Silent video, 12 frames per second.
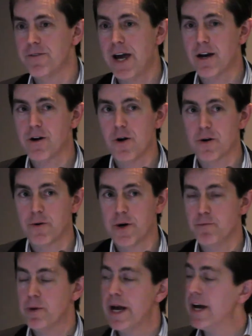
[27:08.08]
had a cochlear
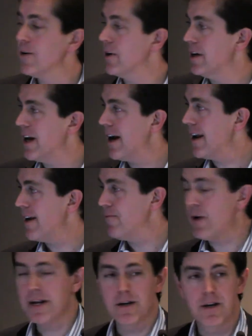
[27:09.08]
implant or you don't have
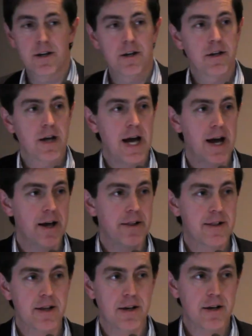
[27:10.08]
one
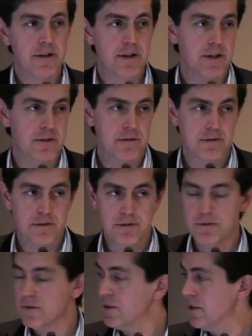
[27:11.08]

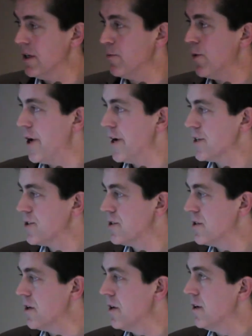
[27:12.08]
that
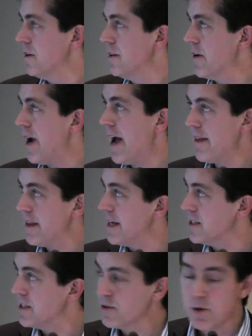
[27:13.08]
works. There are
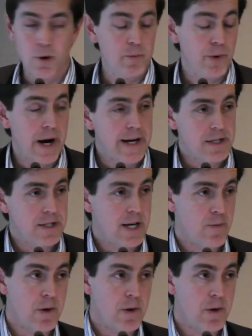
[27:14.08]
things called brain stem